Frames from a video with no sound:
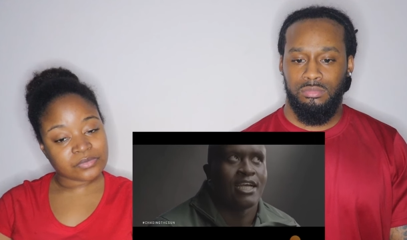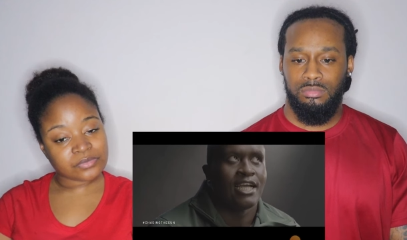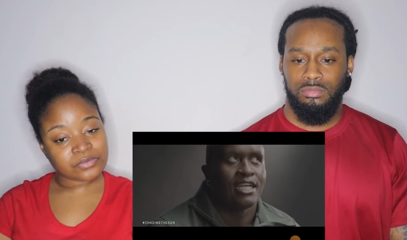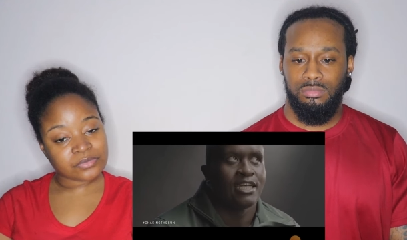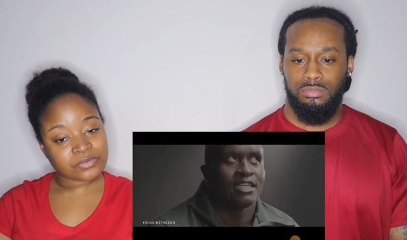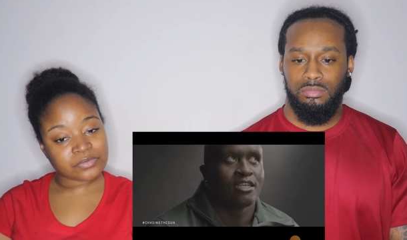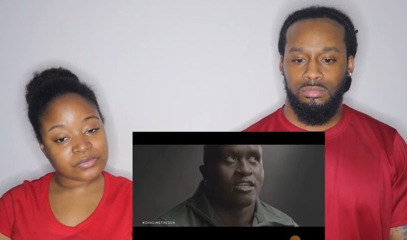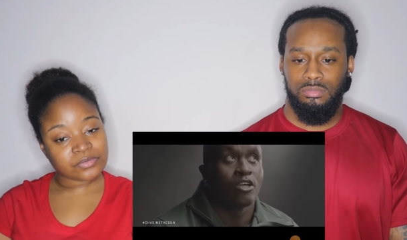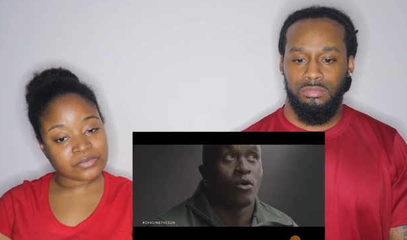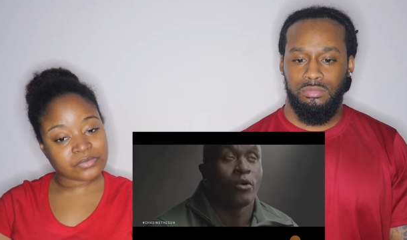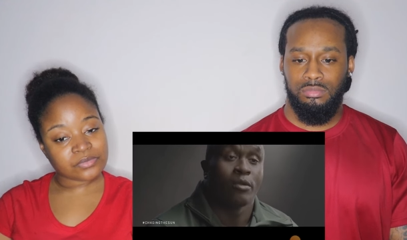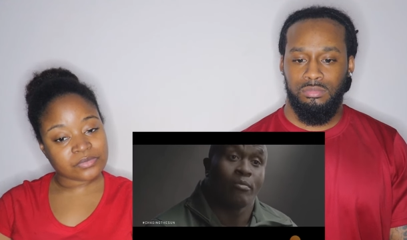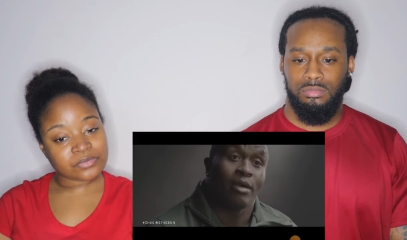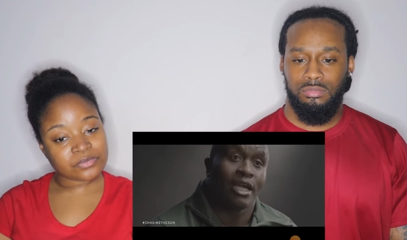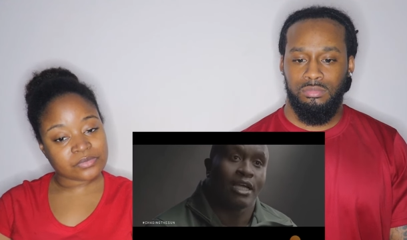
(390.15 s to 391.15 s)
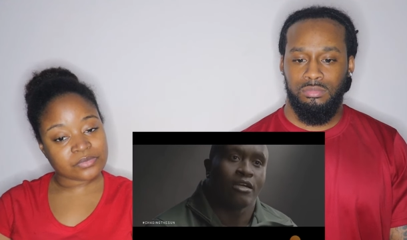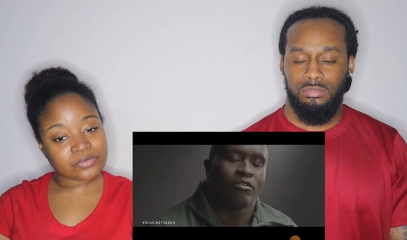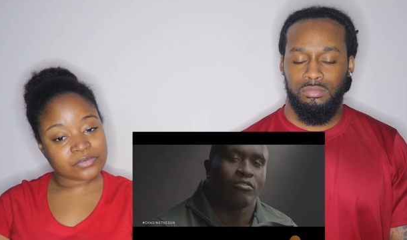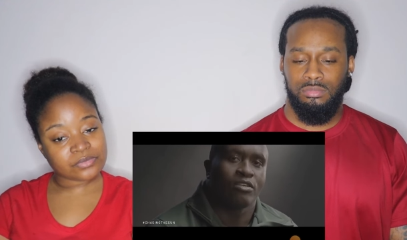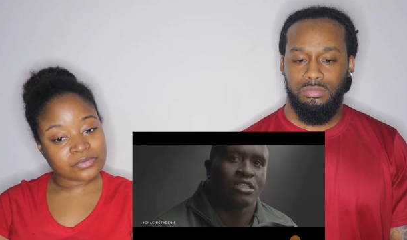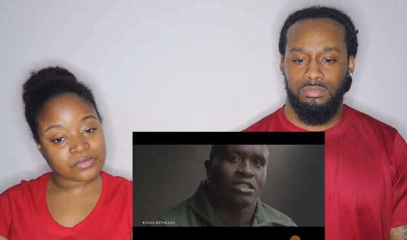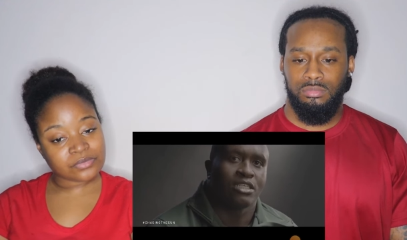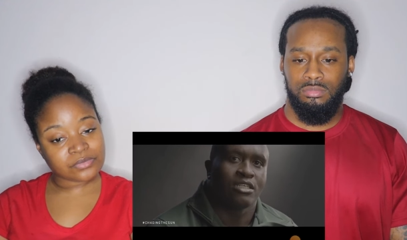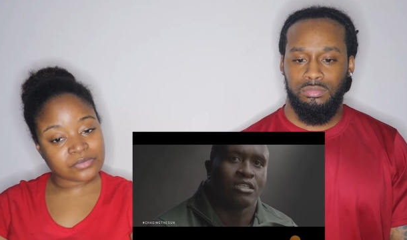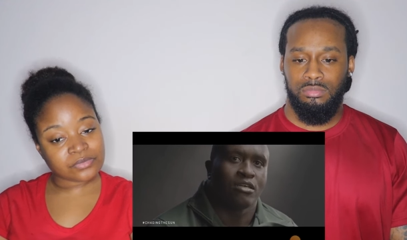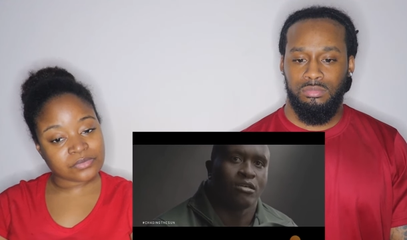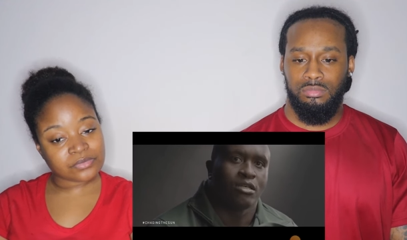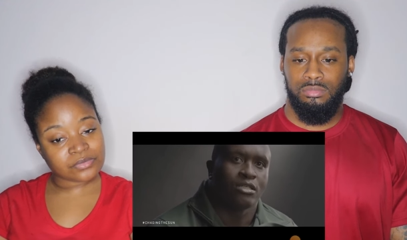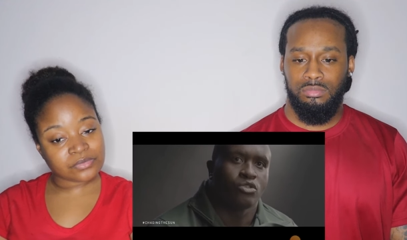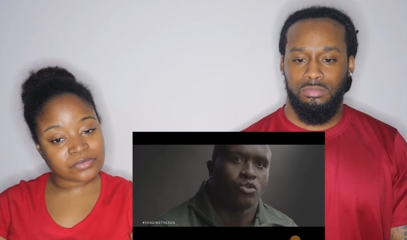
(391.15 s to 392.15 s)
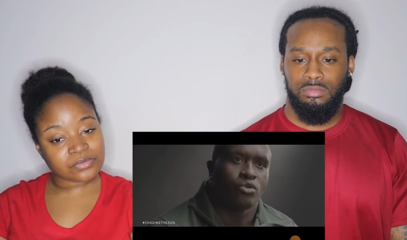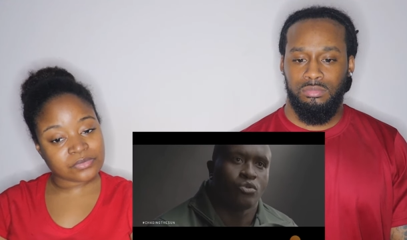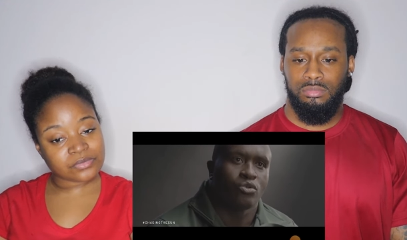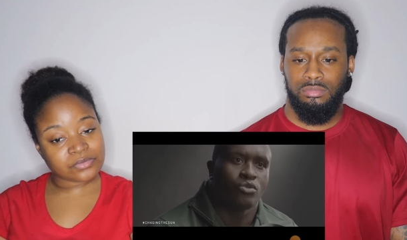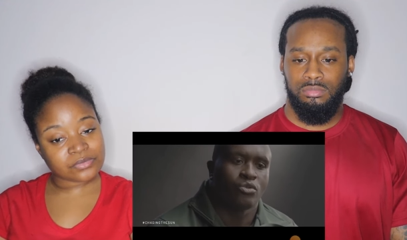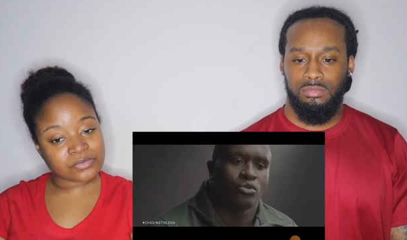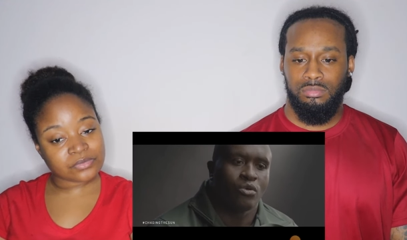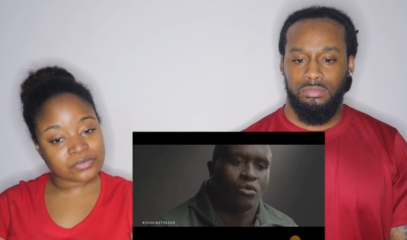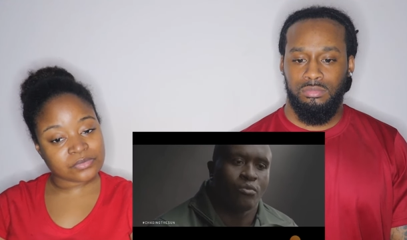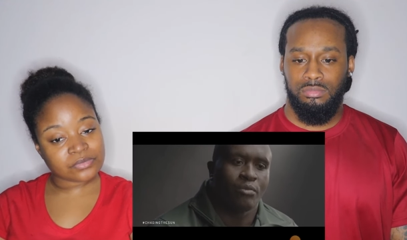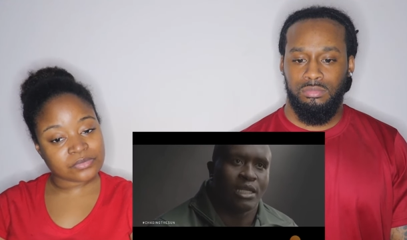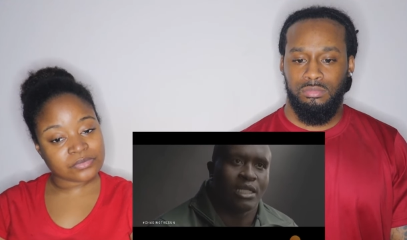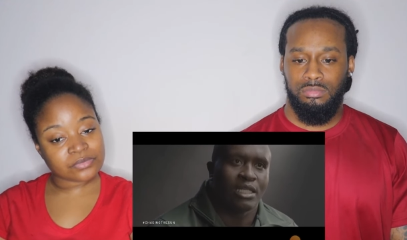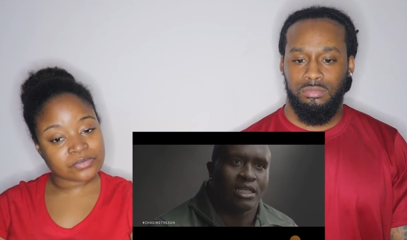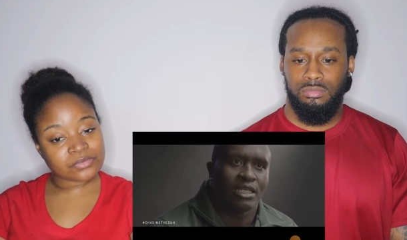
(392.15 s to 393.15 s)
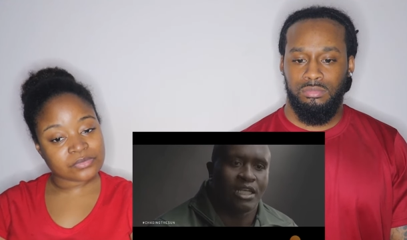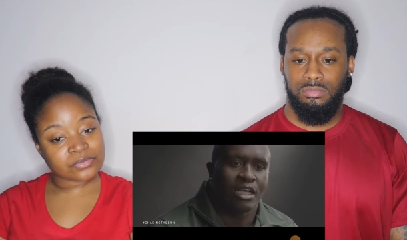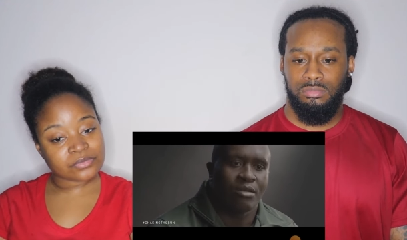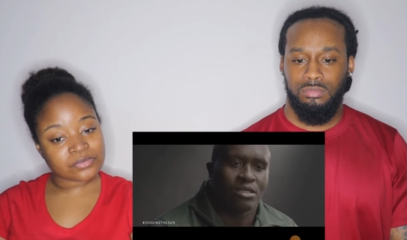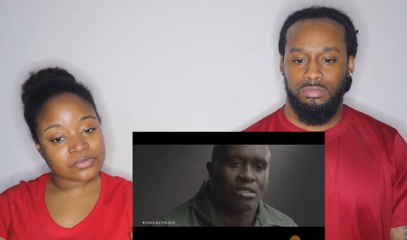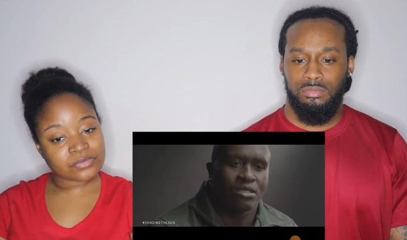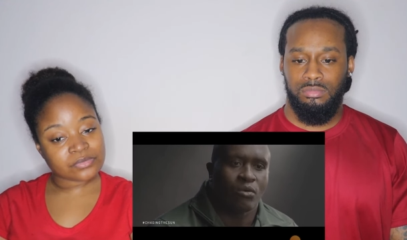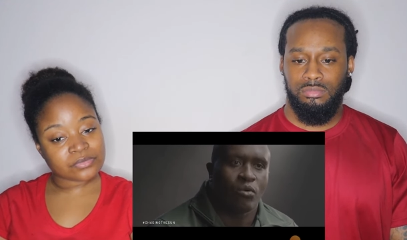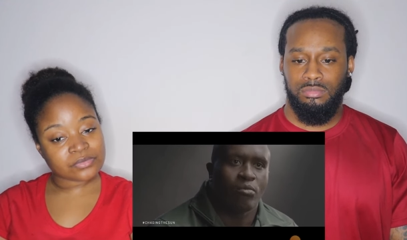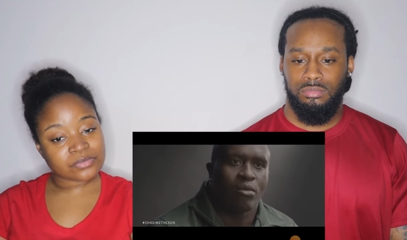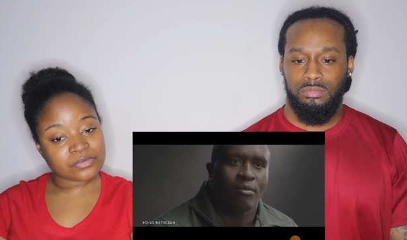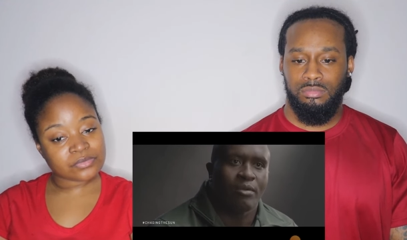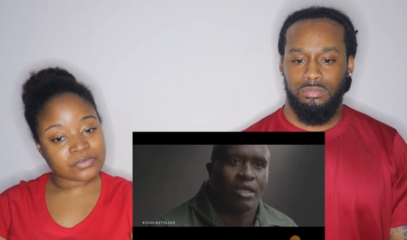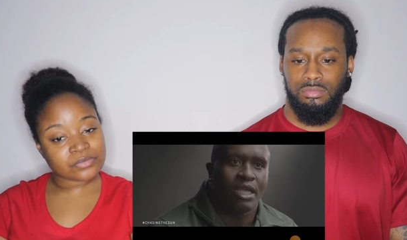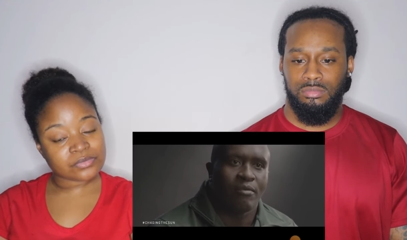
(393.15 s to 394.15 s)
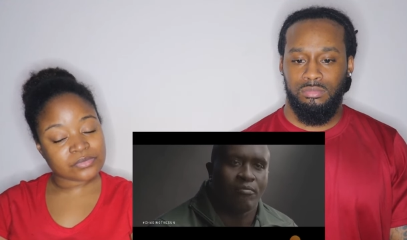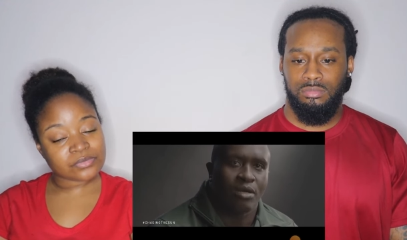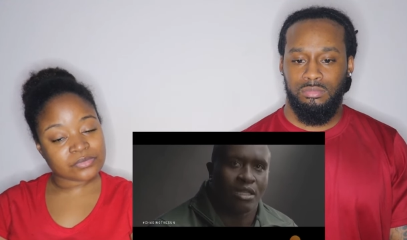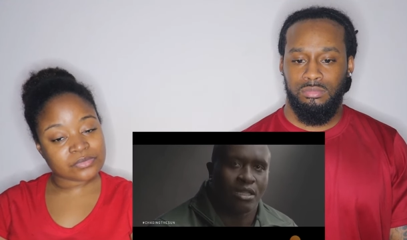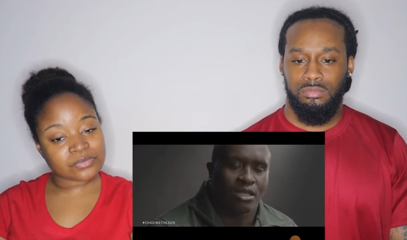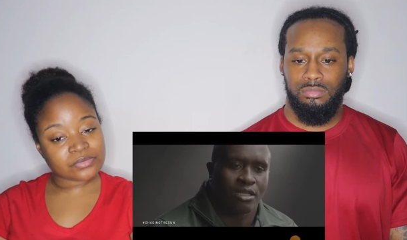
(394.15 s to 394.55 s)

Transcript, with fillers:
Speaker 1: and going back obviously going to to go play that game as a warm up game I